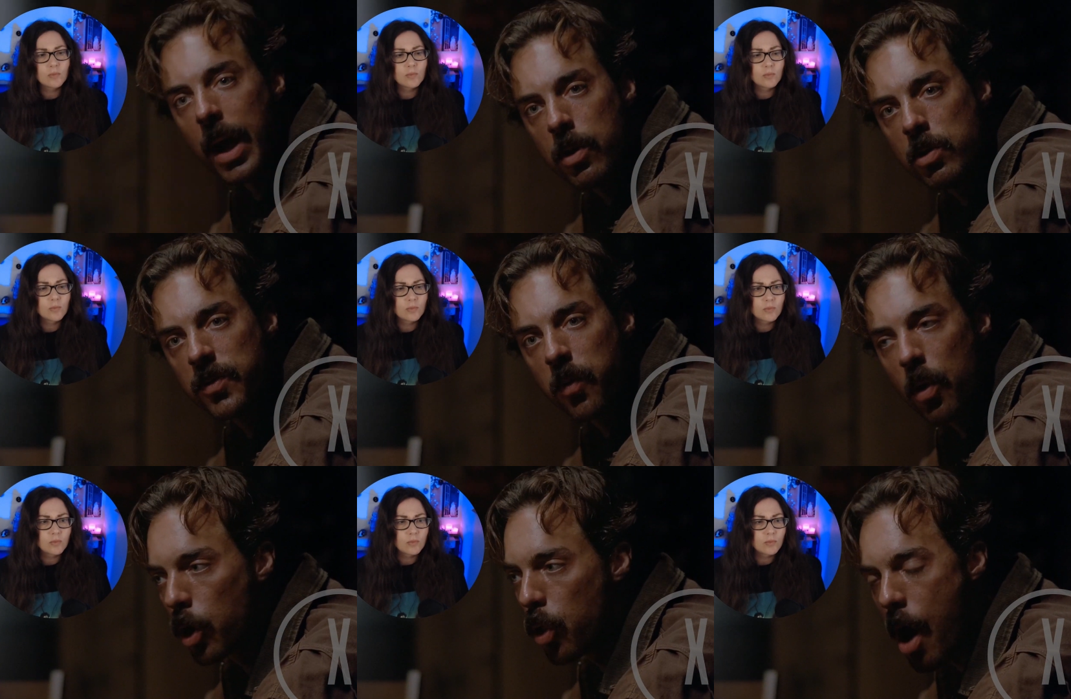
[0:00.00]
Speaker 1: Well, I got
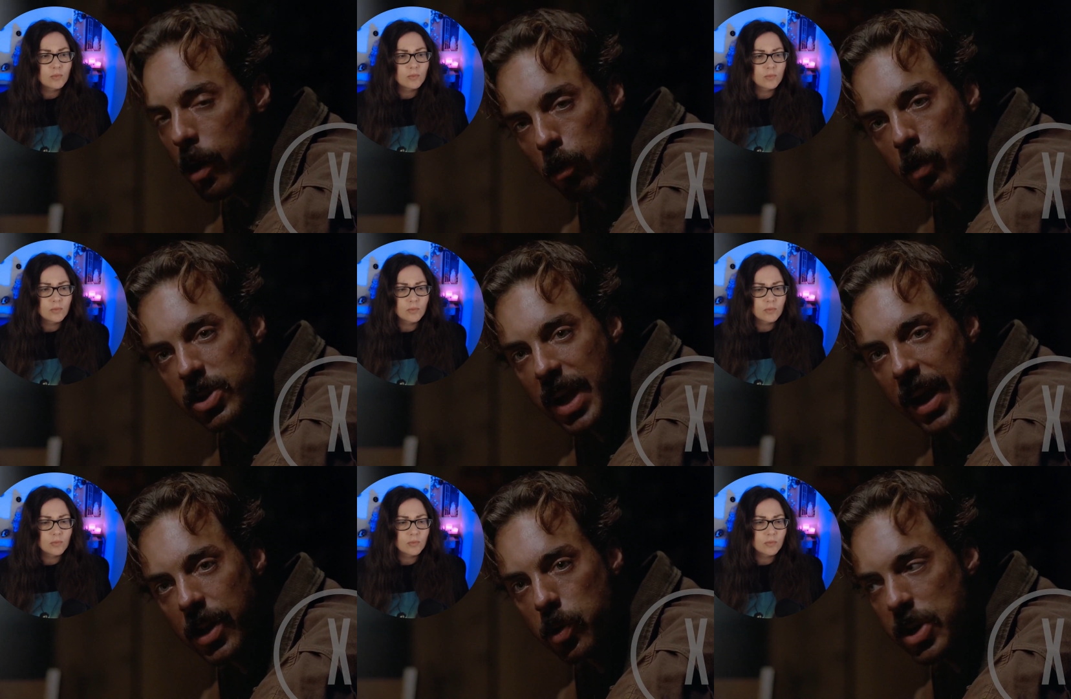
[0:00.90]
news for you. Your logging
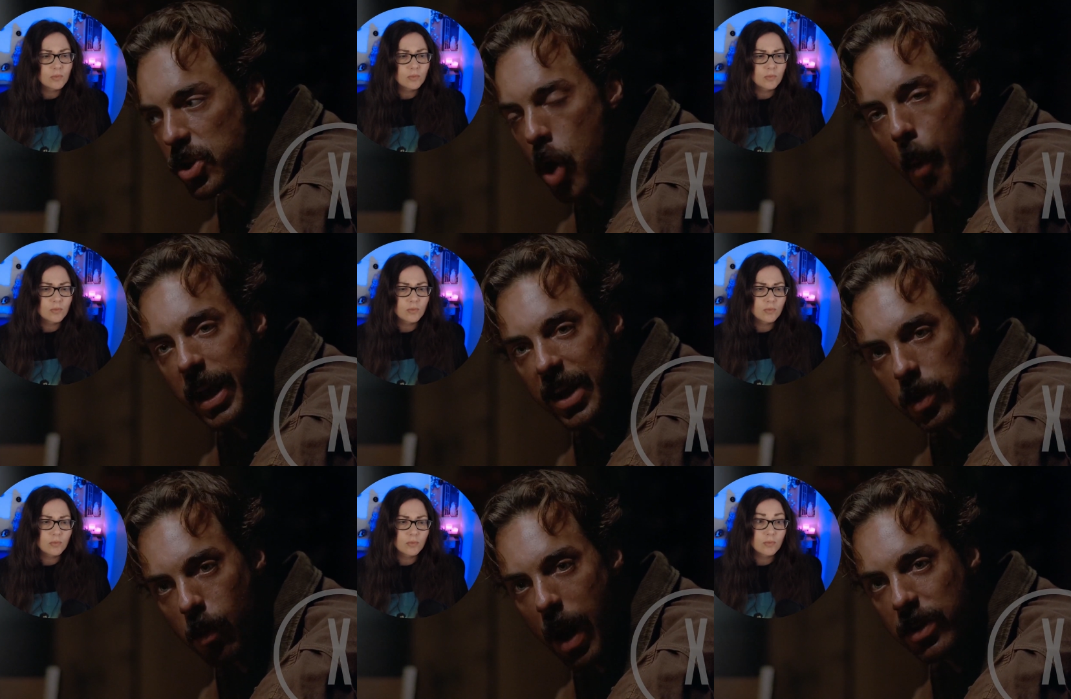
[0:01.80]
crew is taking trees that
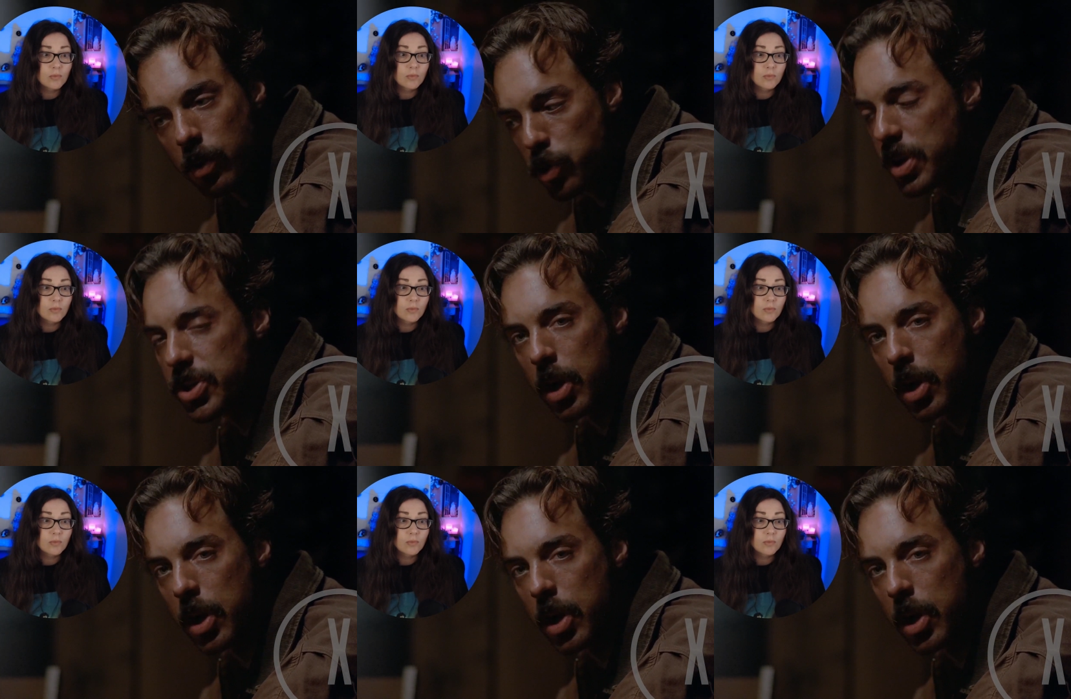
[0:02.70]
nobody has a right to,